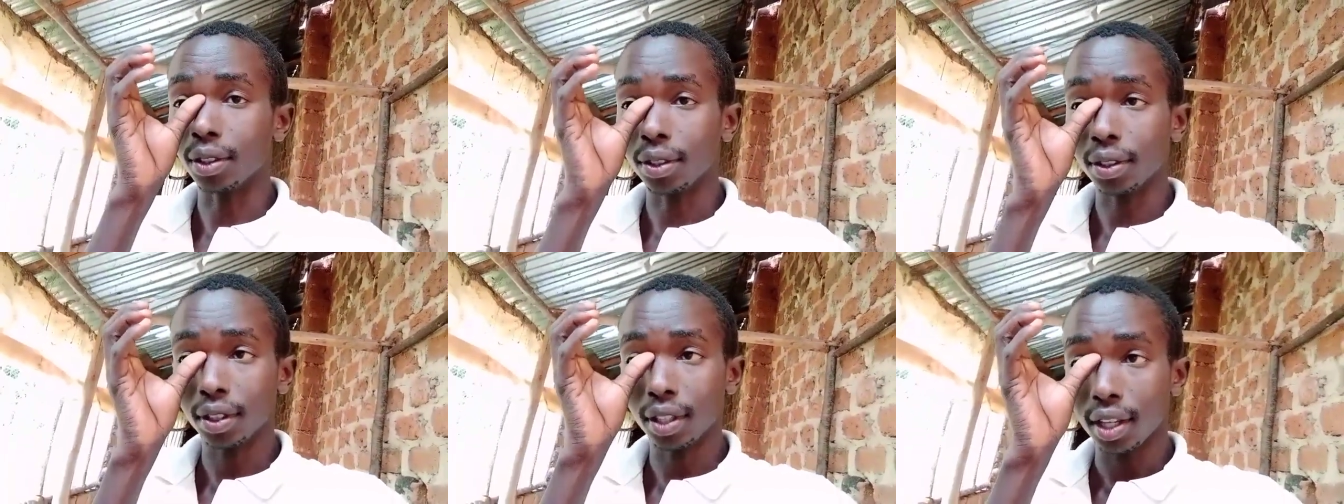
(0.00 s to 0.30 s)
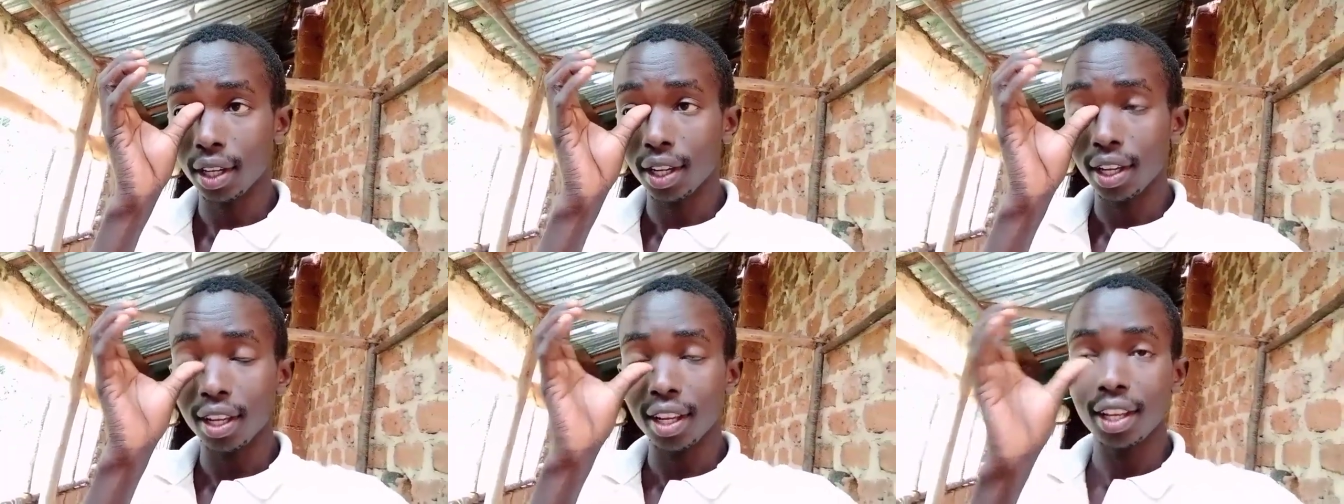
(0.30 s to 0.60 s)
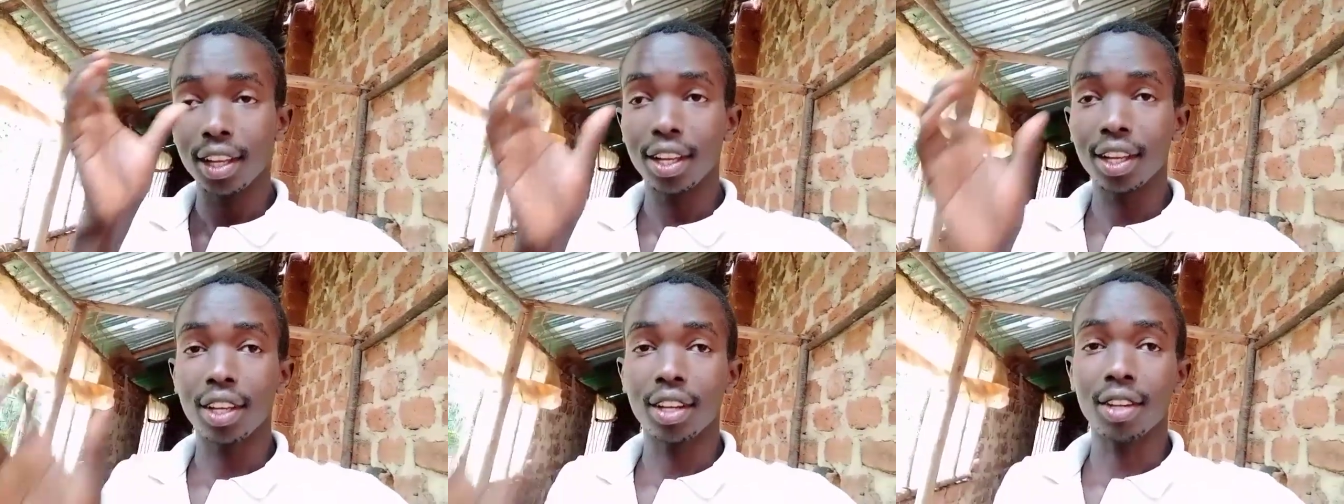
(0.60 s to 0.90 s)
yo.
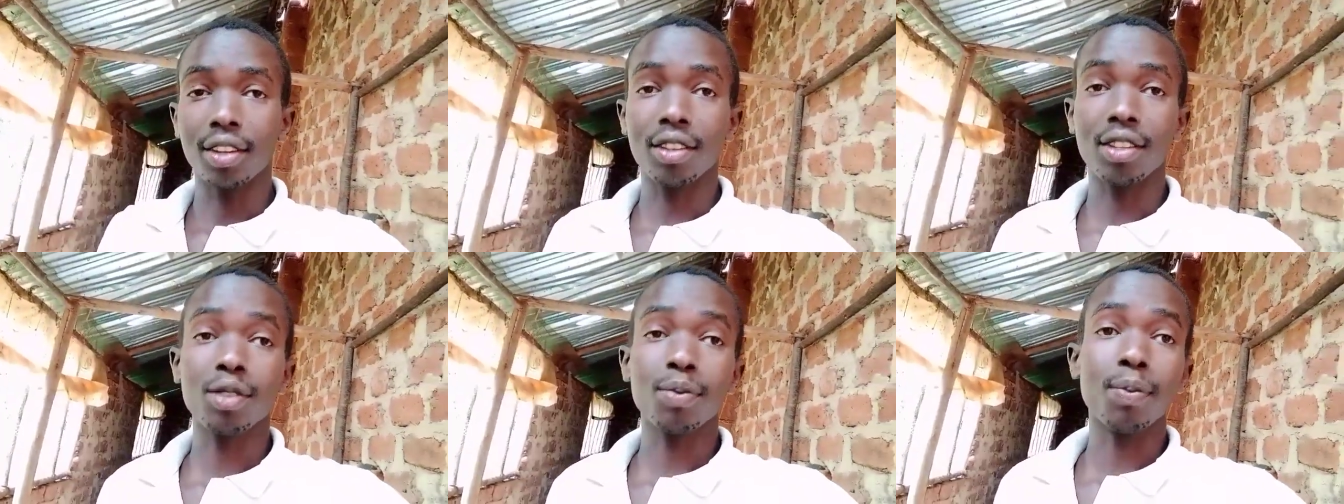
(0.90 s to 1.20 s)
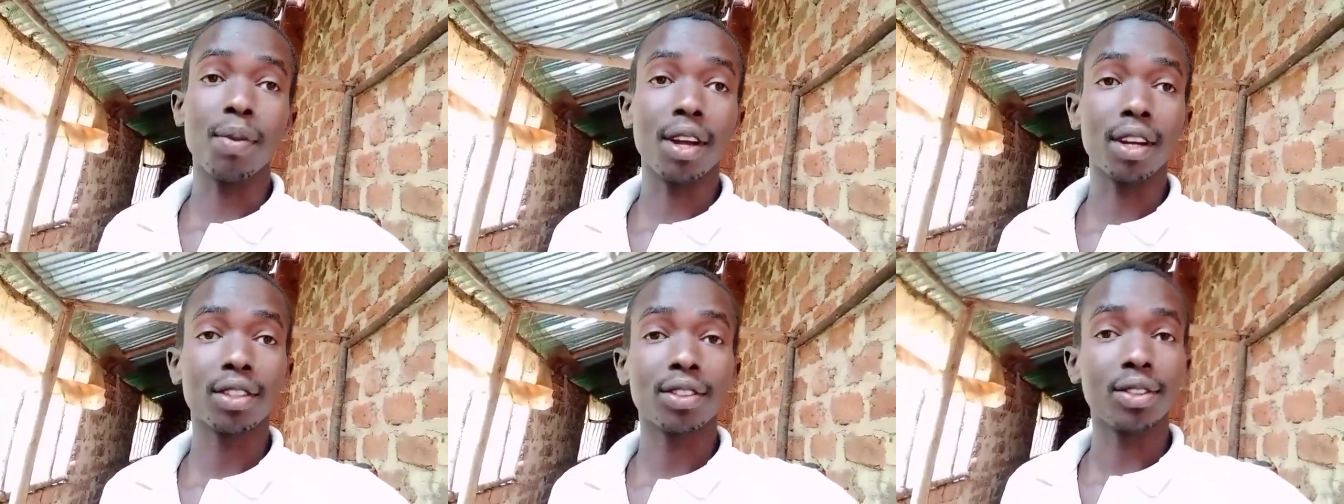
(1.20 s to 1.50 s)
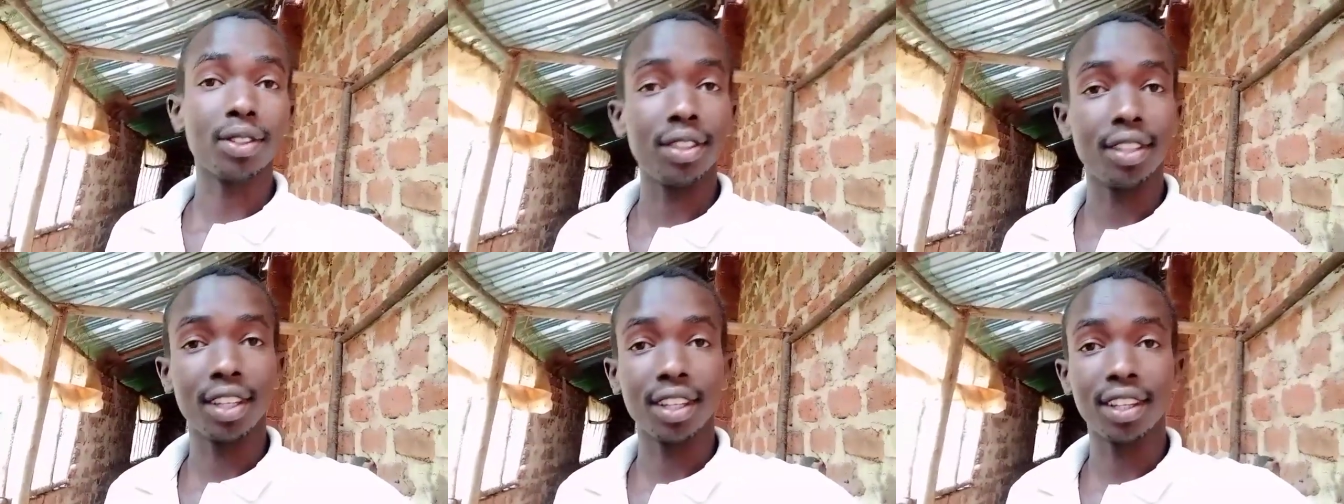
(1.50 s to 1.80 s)
This Black
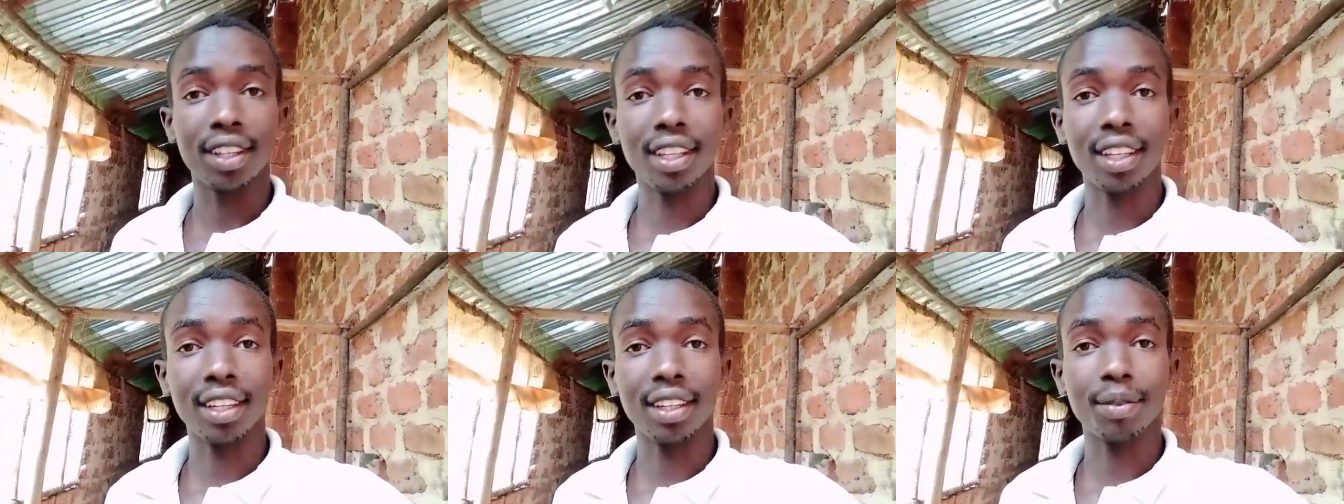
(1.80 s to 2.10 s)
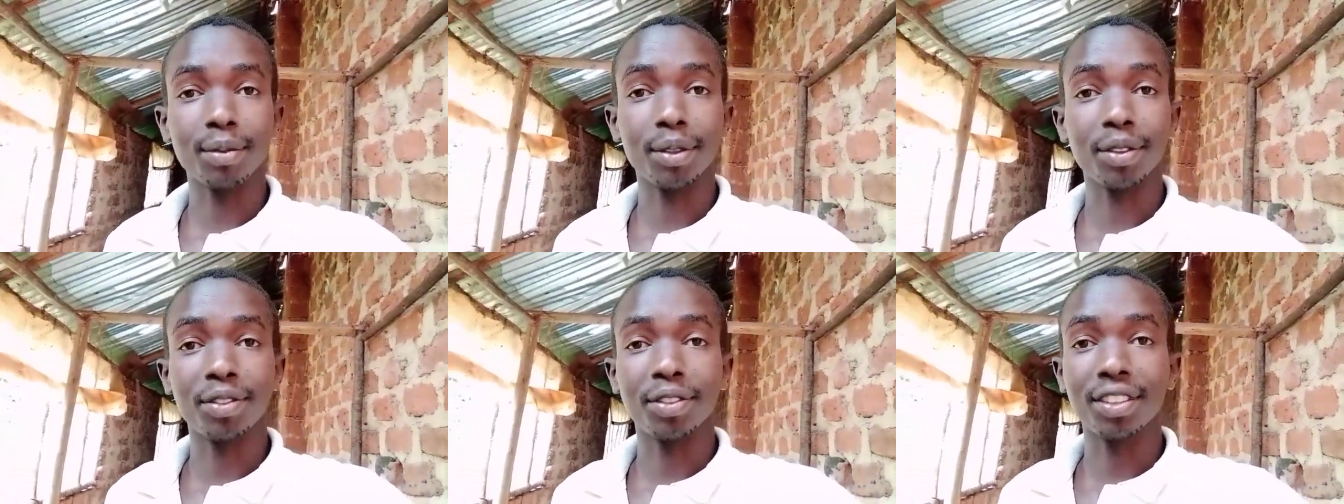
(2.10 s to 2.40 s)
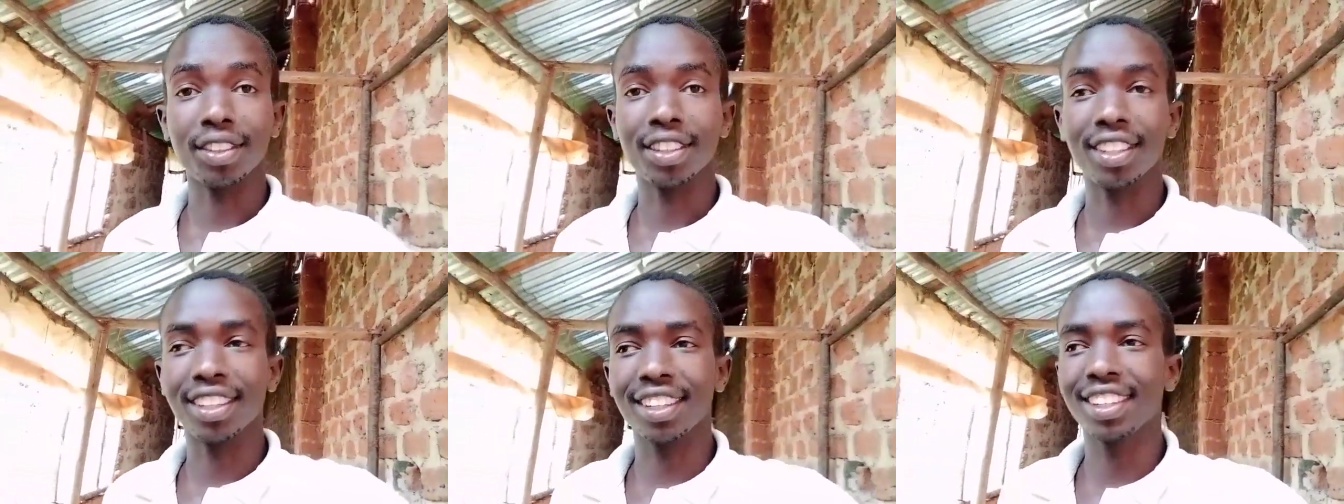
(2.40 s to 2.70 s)
Soldier thing, my
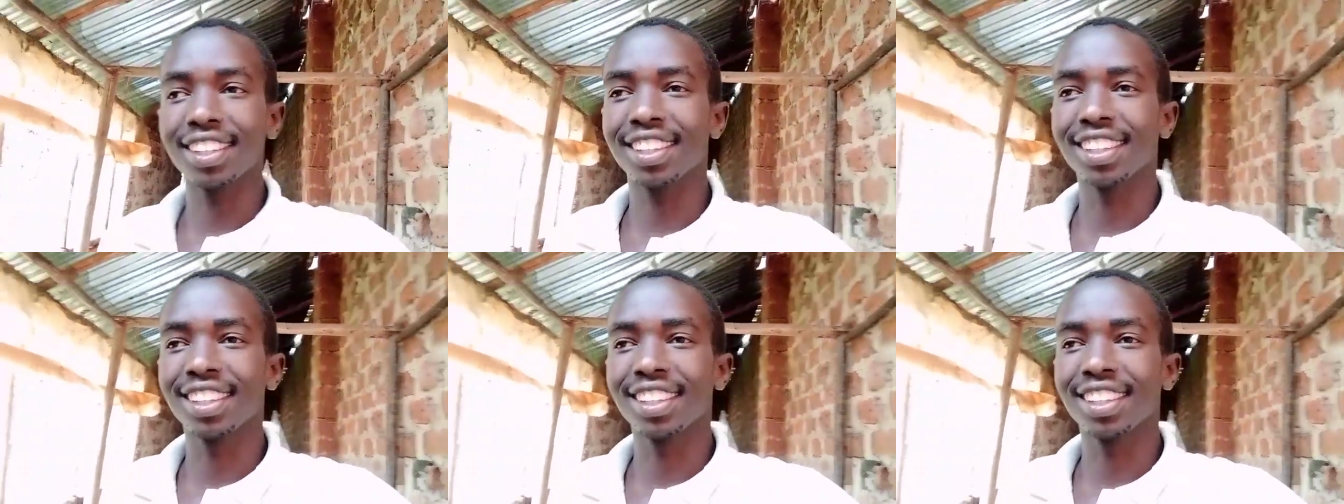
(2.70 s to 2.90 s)
friend.